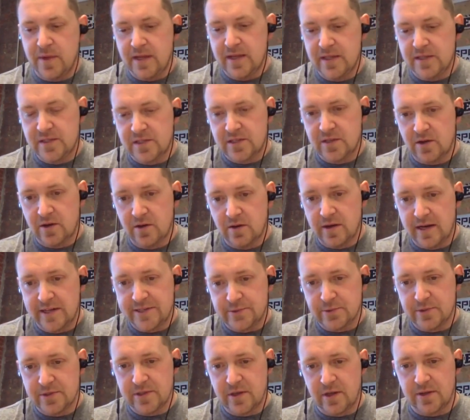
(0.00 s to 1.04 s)
And so as a
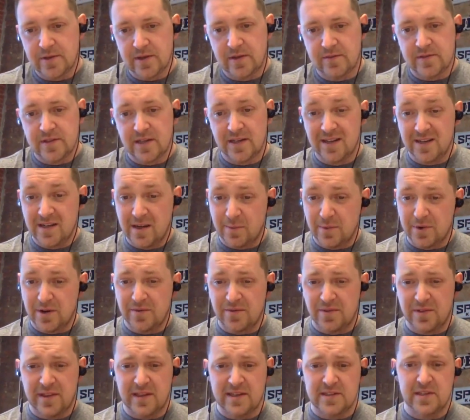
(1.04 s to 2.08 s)
result, I've studied a number of
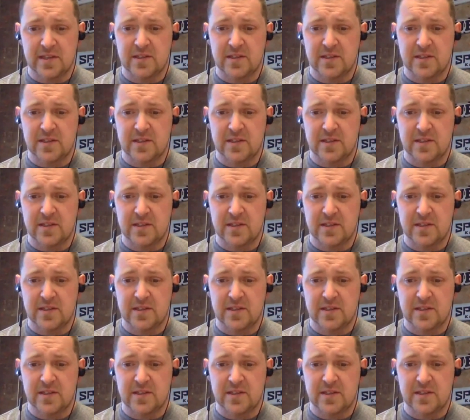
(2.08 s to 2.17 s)
different things like